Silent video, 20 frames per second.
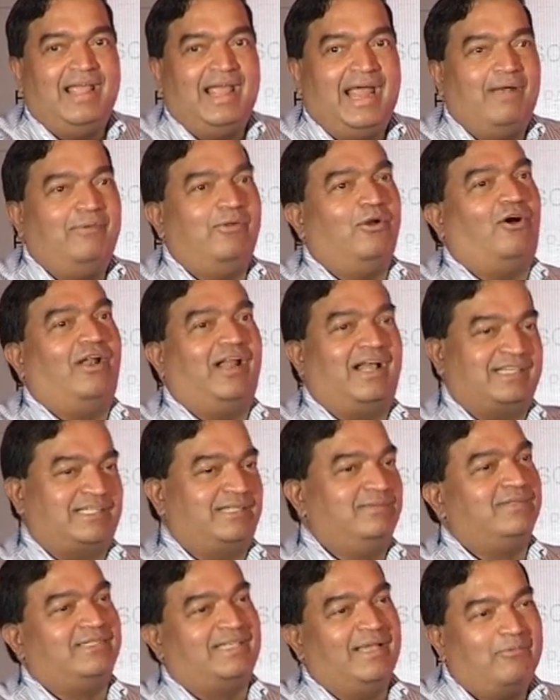And we all asked
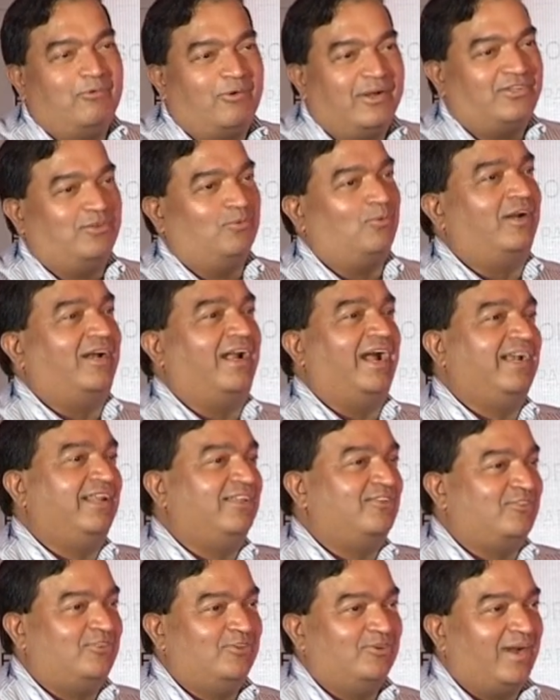him the same question: what
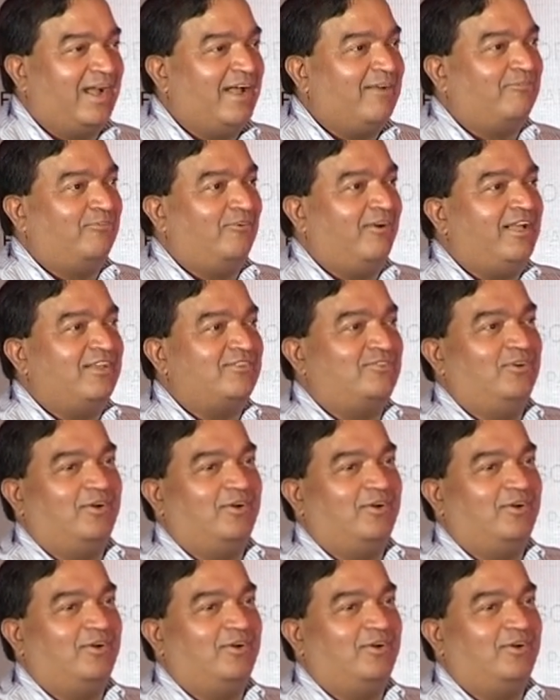guidance do you have for us?